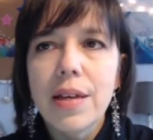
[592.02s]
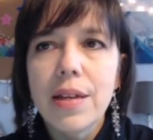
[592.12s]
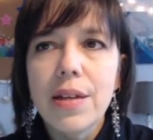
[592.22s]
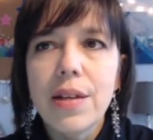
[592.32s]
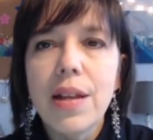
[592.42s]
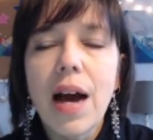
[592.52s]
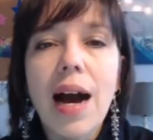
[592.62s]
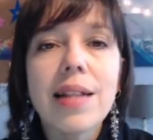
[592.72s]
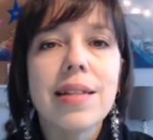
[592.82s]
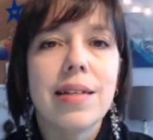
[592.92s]

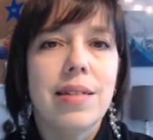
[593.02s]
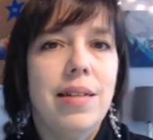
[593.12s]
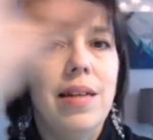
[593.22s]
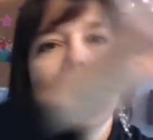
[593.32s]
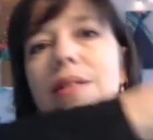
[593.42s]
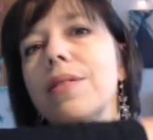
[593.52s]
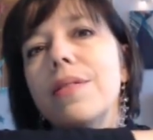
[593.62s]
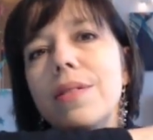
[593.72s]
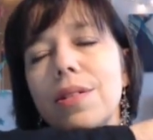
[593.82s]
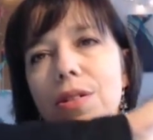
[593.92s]
not listening
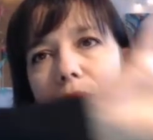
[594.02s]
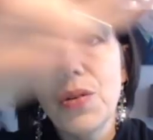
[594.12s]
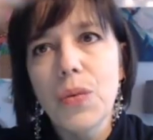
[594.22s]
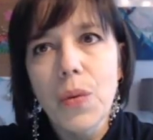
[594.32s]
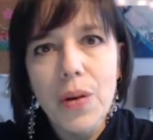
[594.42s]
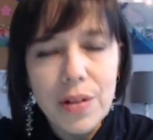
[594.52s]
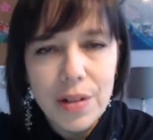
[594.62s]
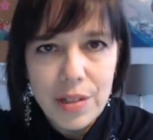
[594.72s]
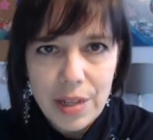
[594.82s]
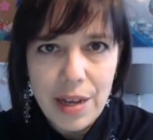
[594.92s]
to what the
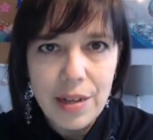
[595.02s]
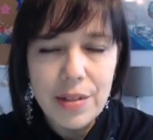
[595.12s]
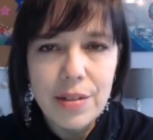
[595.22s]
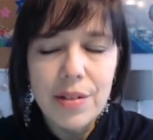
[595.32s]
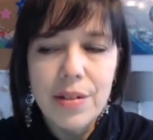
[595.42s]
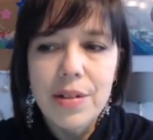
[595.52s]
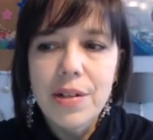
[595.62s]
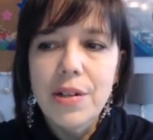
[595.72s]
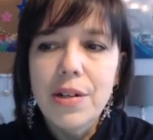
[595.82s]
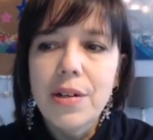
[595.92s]
world says,
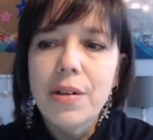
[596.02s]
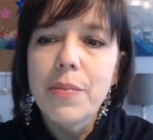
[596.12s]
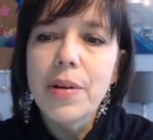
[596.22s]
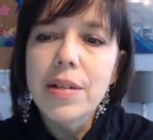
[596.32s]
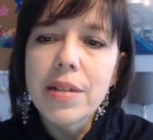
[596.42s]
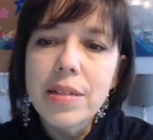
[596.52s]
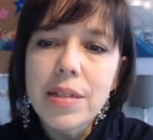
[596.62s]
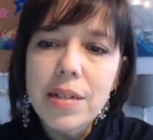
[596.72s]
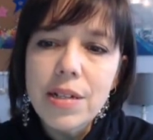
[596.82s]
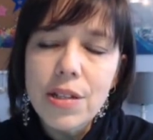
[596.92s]
but
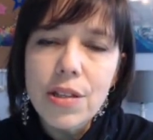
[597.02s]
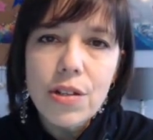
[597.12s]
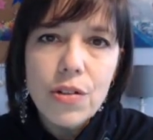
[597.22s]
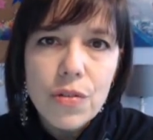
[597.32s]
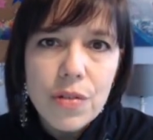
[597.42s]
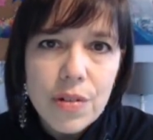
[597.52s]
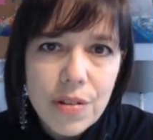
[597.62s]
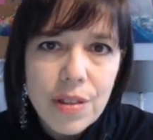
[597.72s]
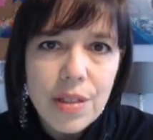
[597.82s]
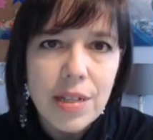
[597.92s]
listening to the
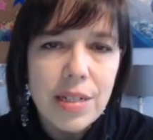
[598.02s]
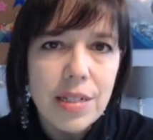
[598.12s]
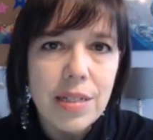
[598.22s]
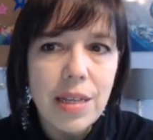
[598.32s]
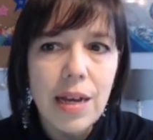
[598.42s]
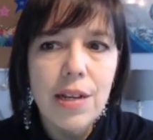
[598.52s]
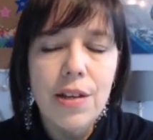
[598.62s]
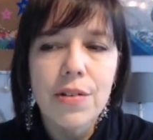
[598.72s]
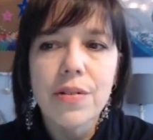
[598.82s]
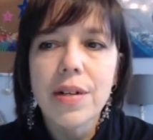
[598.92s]
truth that's inside
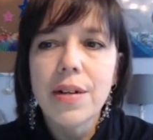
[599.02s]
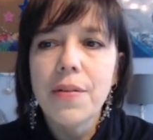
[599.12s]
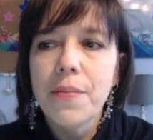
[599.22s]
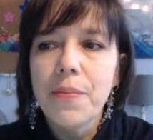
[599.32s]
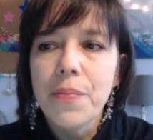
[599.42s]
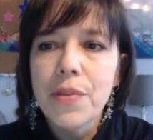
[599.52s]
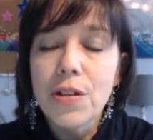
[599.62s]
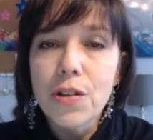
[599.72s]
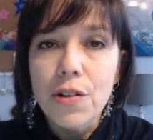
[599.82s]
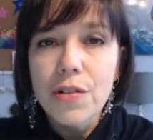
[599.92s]
you the
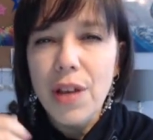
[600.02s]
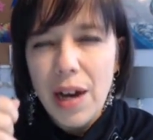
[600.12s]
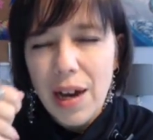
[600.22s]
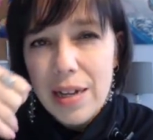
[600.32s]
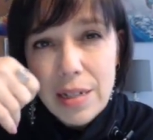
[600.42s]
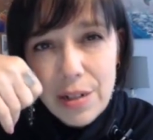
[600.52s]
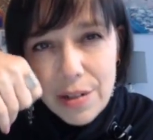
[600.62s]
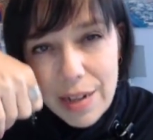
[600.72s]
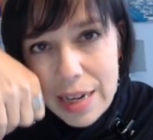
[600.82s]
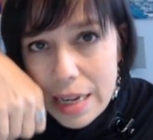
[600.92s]
truth
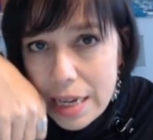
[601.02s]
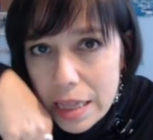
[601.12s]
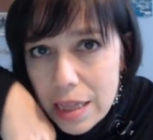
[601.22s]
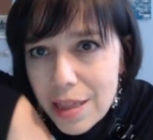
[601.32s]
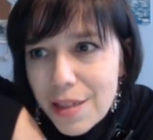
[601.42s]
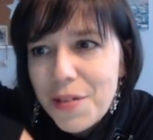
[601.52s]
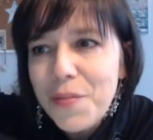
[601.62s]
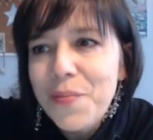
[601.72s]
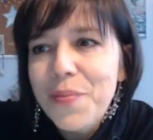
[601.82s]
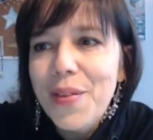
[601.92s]
underneath
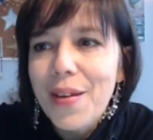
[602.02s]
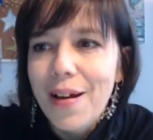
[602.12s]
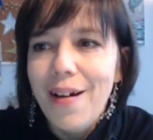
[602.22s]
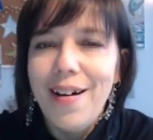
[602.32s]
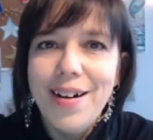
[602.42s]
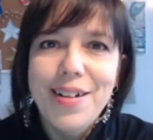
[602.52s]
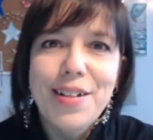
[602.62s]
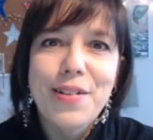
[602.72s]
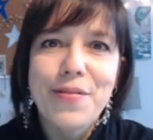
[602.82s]
all the